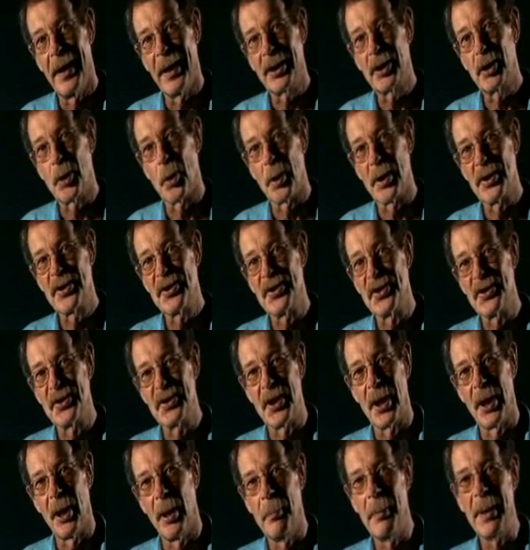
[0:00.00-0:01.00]
courses
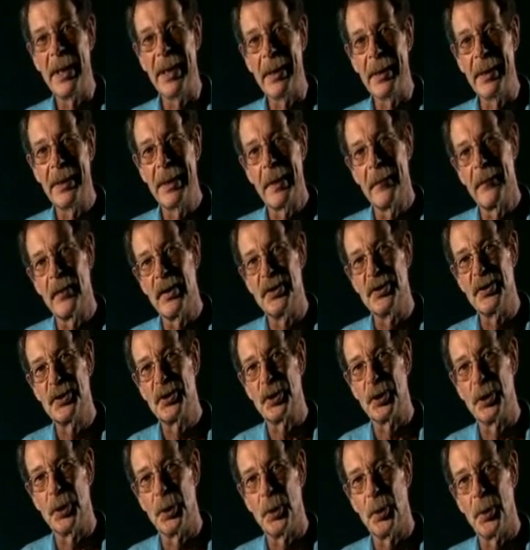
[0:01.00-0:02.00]
that are being given
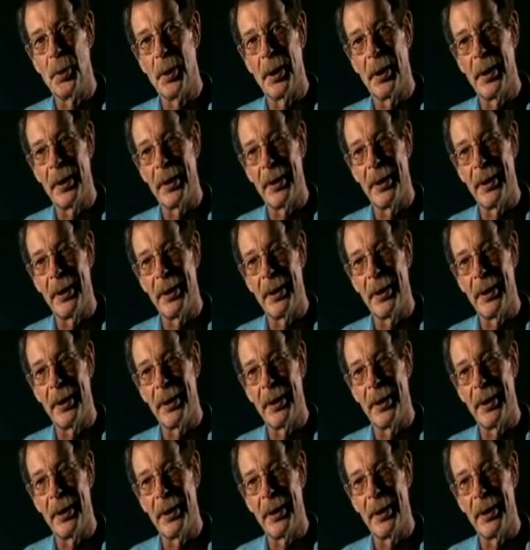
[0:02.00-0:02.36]
to